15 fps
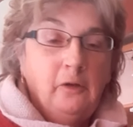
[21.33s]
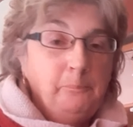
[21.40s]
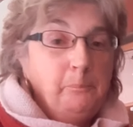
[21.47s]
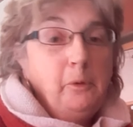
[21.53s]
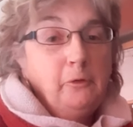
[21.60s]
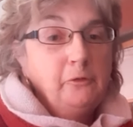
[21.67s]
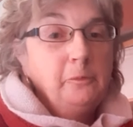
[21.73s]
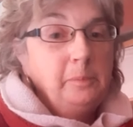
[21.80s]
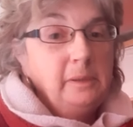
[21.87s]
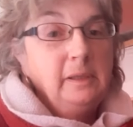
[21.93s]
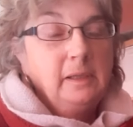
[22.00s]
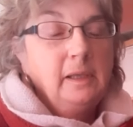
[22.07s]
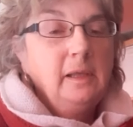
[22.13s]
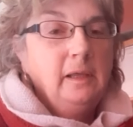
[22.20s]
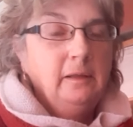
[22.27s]
possibly
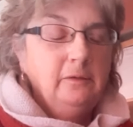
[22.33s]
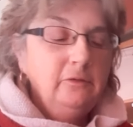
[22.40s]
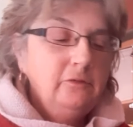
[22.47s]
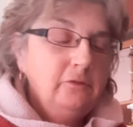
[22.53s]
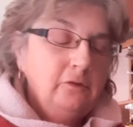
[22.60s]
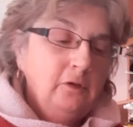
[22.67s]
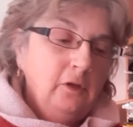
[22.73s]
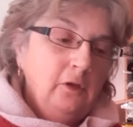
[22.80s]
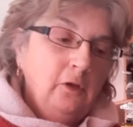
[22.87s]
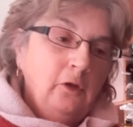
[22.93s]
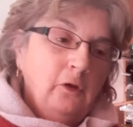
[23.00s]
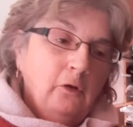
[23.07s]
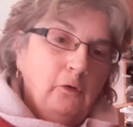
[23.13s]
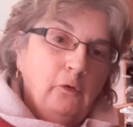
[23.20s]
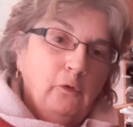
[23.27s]
encased,
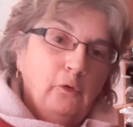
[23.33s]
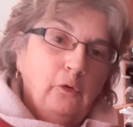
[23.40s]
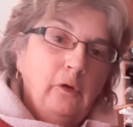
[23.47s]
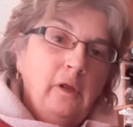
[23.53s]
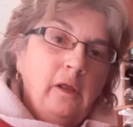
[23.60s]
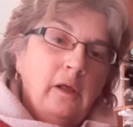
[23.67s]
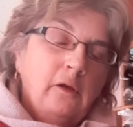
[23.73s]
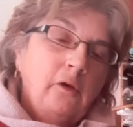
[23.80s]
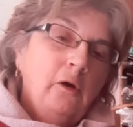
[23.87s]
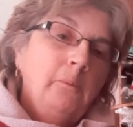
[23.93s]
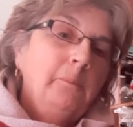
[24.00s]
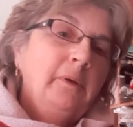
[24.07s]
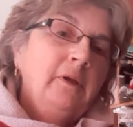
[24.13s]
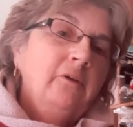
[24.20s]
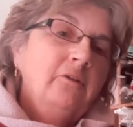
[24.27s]
or a
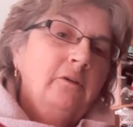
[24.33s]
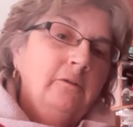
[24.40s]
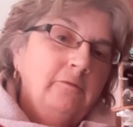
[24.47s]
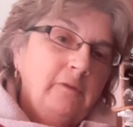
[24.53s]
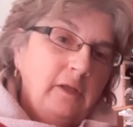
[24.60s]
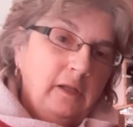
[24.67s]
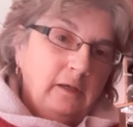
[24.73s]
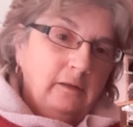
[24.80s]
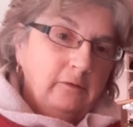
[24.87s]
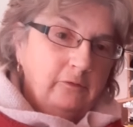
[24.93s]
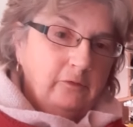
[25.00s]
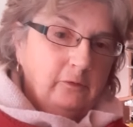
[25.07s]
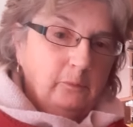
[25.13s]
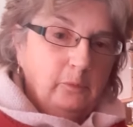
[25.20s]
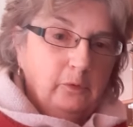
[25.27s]
combination of colours
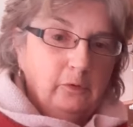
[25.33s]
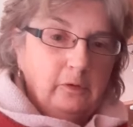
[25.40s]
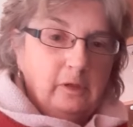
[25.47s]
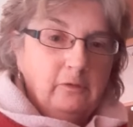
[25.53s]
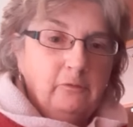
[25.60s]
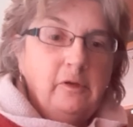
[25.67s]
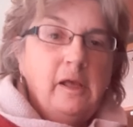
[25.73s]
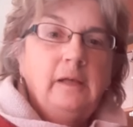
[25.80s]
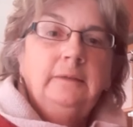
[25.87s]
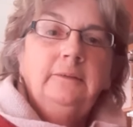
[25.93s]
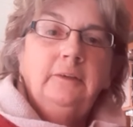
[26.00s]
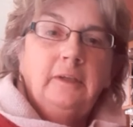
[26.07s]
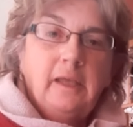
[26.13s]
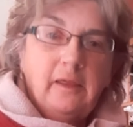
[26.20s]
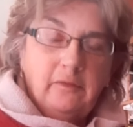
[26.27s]
that work and react
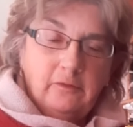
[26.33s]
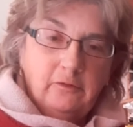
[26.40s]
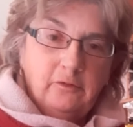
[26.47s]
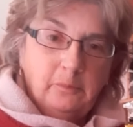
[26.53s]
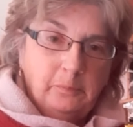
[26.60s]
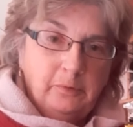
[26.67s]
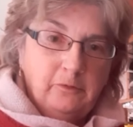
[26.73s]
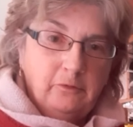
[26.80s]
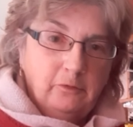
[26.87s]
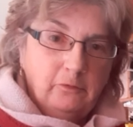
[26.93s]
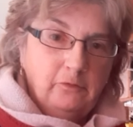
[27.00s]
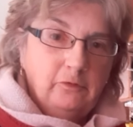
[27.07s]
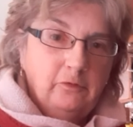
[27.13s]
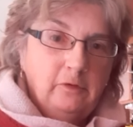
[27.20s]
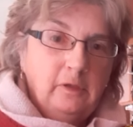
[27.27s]
together to
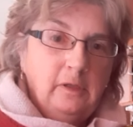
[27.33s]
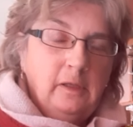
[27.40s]
produce